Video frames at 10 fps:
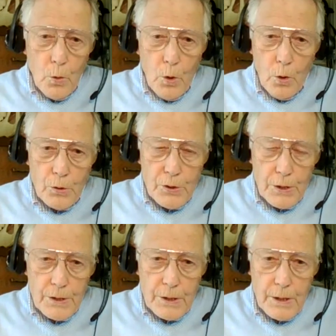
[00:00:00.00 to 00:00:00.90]

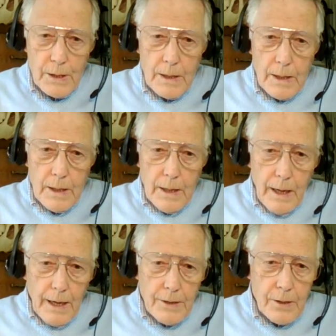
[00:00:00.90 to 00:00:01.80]
horses
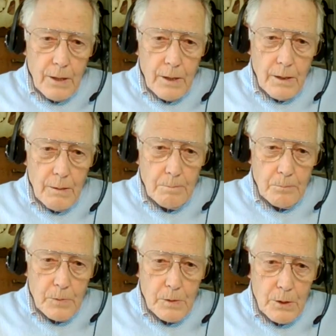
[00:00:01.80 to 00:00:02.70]
at a
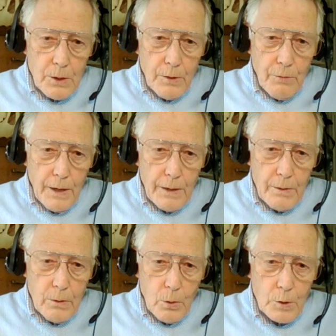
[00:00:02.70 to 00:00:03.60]
Certified
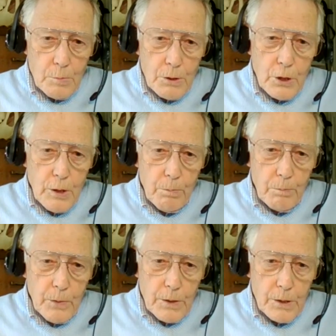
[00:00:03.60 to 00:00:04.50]
Horsemanship
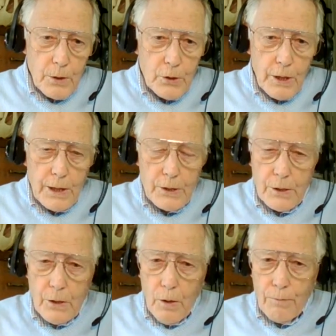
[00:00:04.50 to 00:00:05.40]

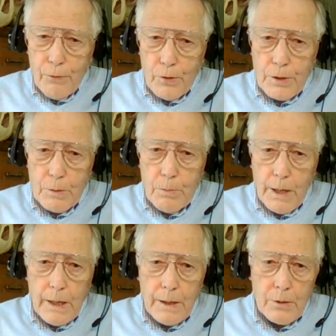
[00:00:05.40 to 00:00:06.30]
Association conference
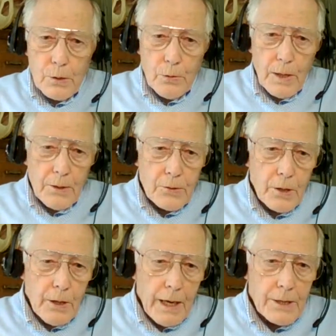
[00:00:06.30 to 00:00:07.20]
back in
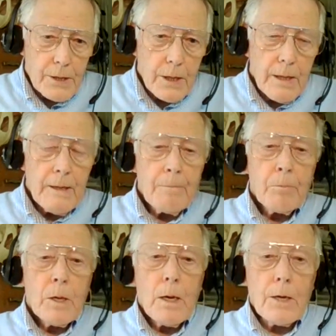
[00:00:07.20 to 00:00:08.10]
2008.
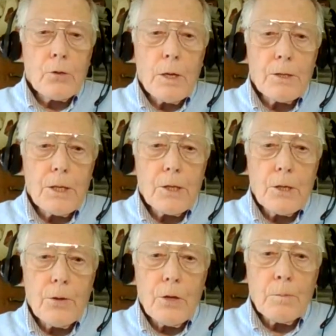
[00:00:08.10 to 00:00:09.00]
I
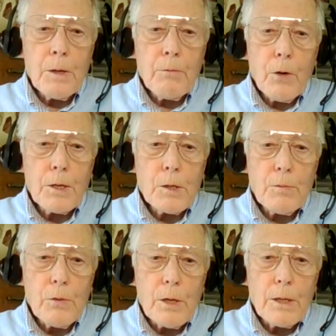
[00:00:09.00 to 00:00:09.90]
transitioned them in front
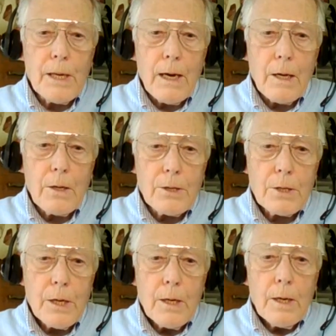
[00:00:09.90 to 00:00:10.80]
of the
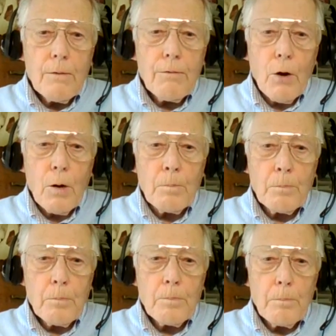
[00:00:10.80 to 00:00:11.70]
delegates from
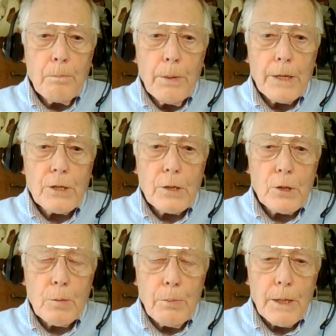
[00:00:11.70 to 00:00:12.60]
bit
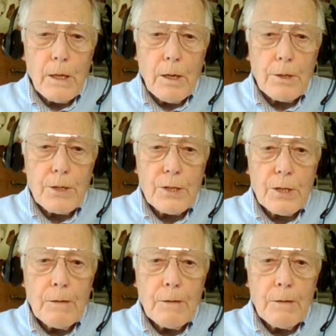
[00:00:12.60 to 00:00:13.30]
to bitless.